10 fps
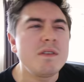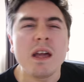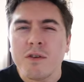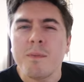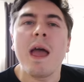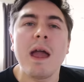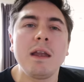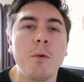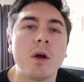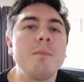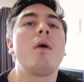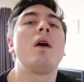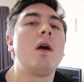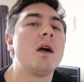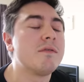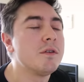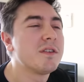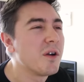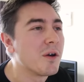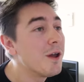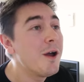never met anyone in my life who's gone,